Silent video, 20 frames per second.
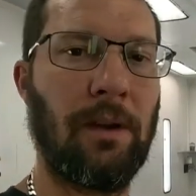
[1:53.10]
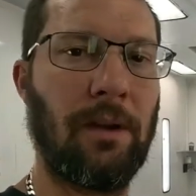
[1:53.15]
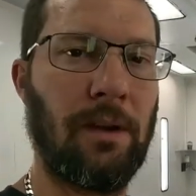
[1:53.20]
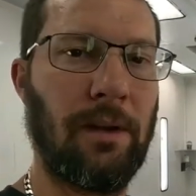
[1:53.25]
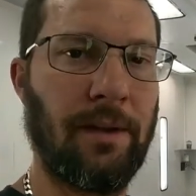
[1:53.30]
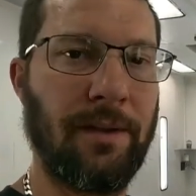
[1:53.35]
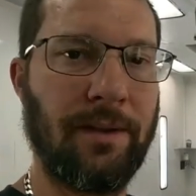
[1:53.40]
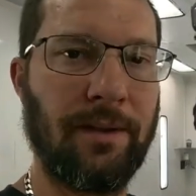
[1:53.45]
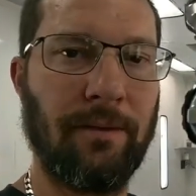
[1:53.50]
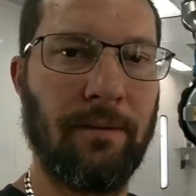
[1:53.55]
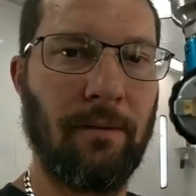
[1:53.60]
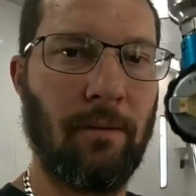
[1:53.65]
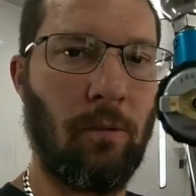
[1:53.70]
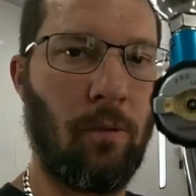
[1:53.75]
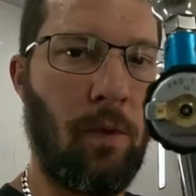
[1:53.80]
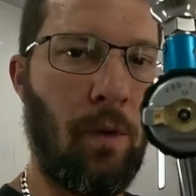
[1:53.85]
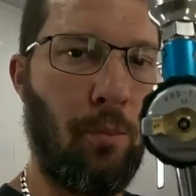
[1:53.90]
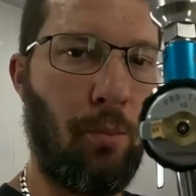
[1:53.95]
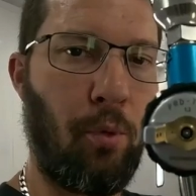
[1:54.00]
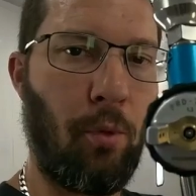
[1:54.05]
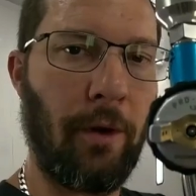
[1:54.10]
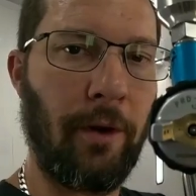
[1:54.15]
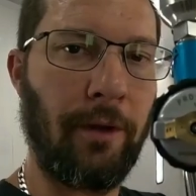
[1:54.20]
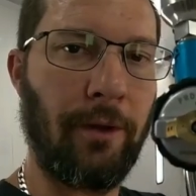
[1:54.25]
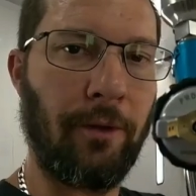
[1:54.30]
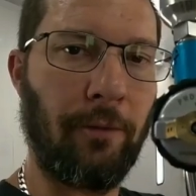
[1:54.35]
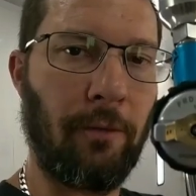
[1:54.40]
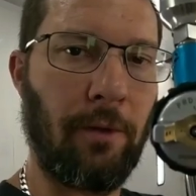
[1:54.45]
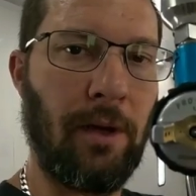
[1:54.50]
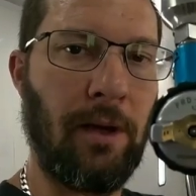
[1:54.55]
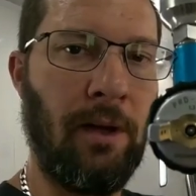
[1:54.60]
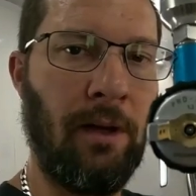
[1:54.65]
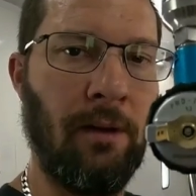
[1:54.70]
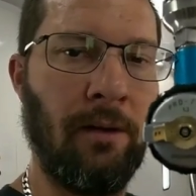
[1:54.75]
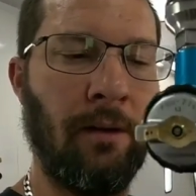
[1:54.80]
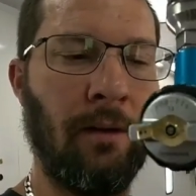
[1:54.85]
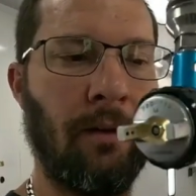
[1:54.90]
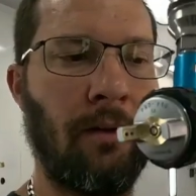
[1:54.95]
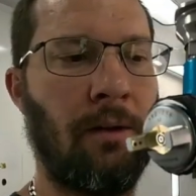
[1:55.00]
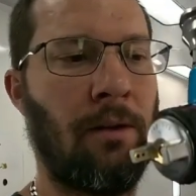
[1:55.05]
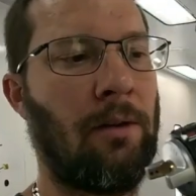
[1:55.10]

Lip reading: It's 1.3.